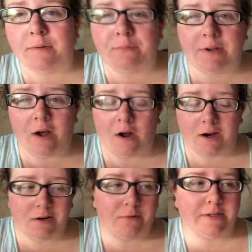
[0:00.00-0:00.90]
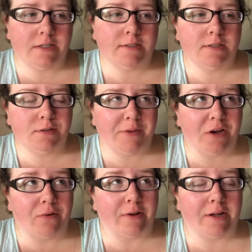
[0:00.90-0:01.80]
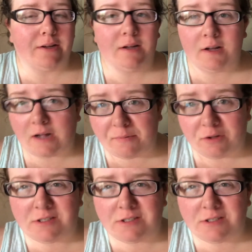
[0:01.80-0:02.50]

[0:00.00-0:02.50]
We are going to be going a couple of,